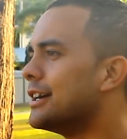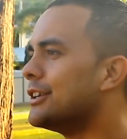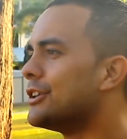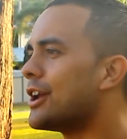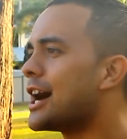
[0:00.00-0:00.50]

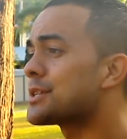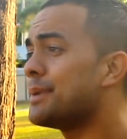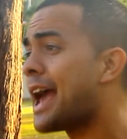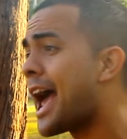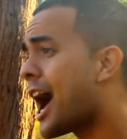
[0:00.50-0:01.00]
Don't ask
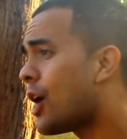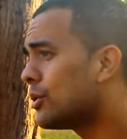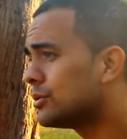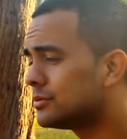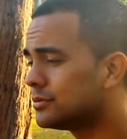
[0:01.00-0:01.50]
me
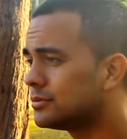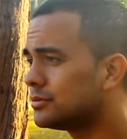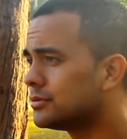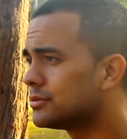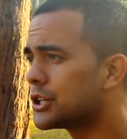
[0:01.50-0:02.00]
how,
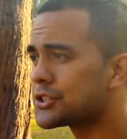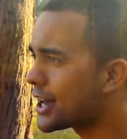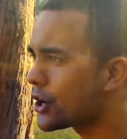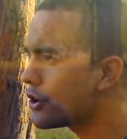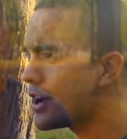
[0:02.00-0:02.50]
because I don't know